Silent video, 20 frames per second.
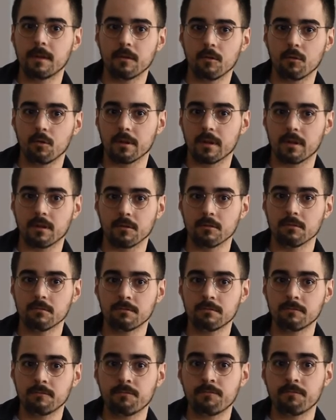also.
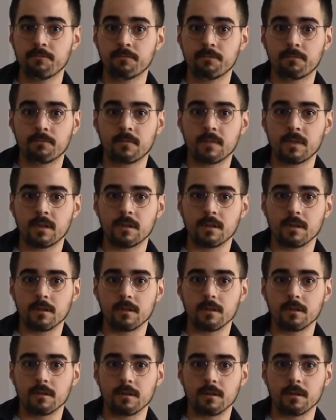
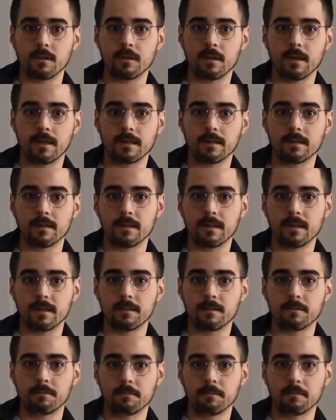
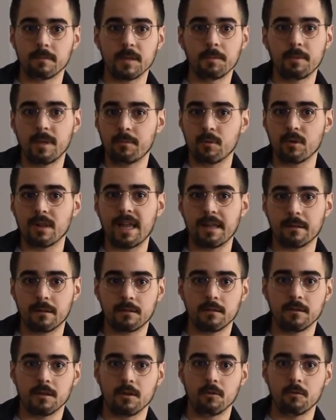And the people has
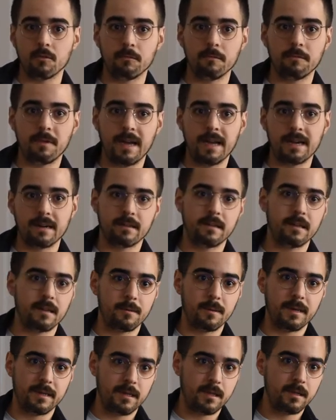to know where their
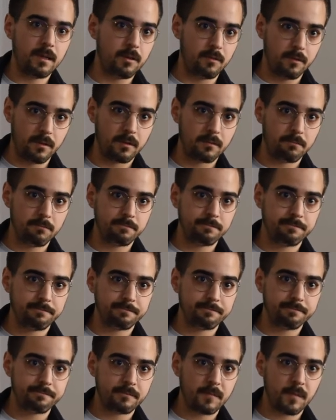money goes.
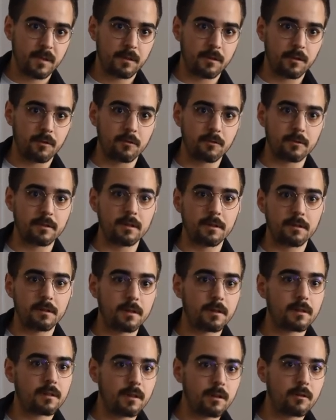So
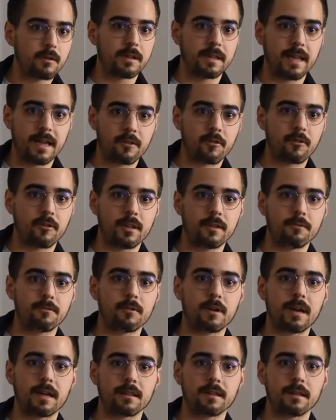the slogan actually
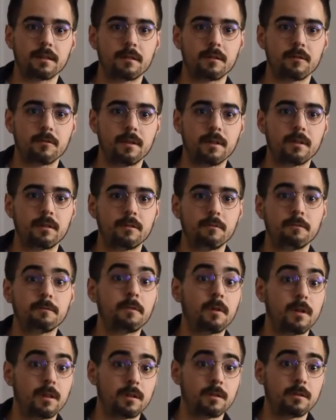for Atlazo is to
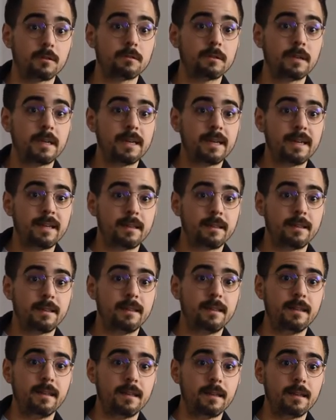follow
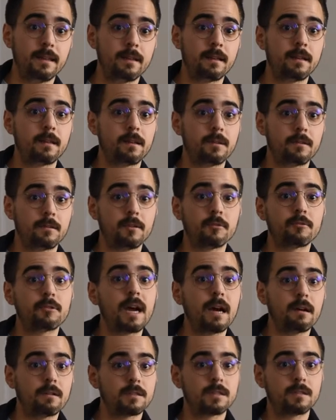the
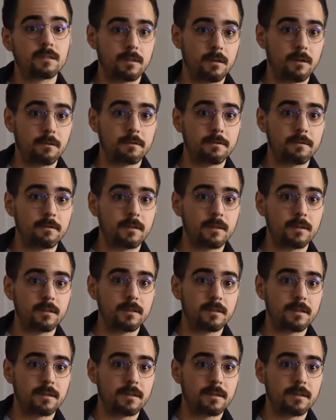route of the